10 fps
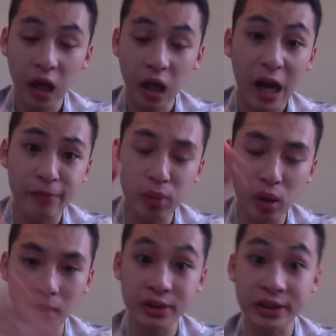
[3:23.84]
I've put
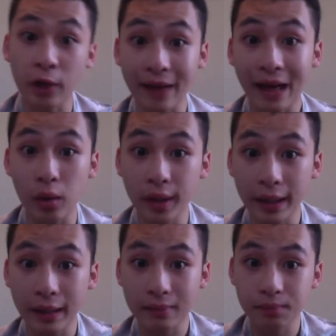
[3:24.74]
myself out
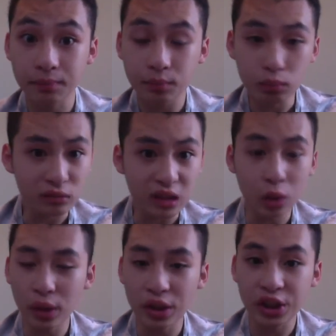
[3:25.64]
there
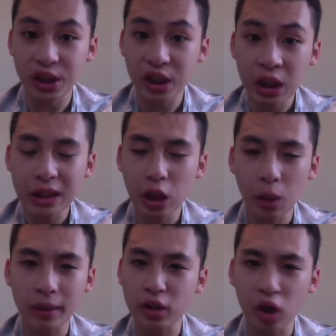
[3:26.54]
which
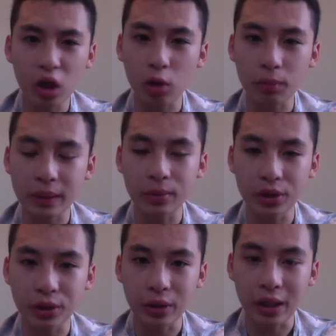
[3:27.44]
normally not a lot of people
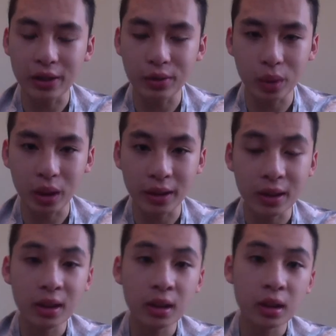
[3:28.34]
do that, really.
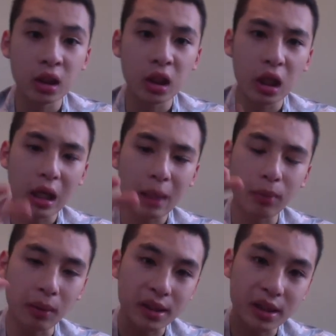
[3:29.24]
I put
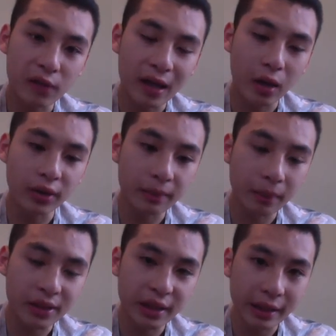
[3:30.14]
myself out there by
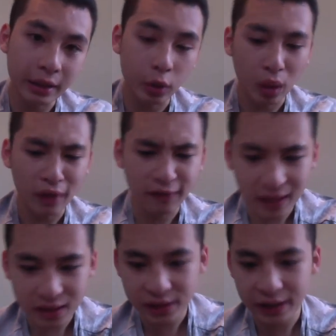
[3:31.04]
saying who I
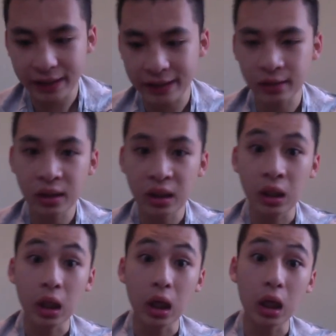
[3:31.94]
fancied.
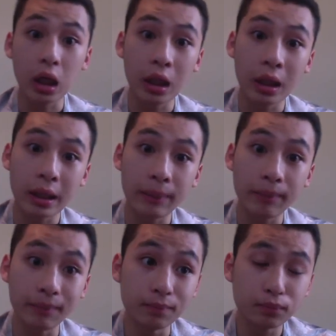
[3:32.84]
Um,
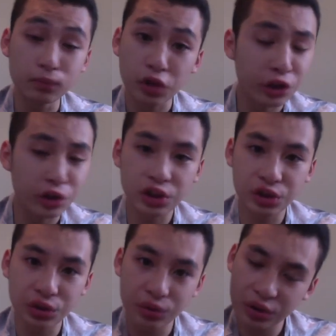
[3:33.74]
you've
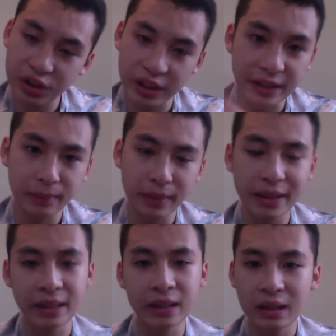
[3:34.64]
seen
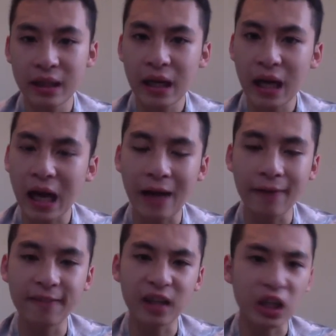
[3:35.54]
me
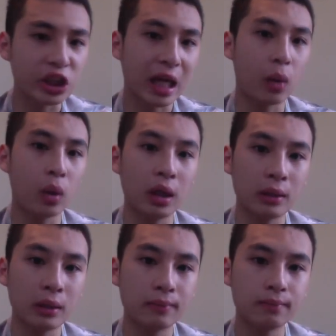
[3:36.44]
have a shower,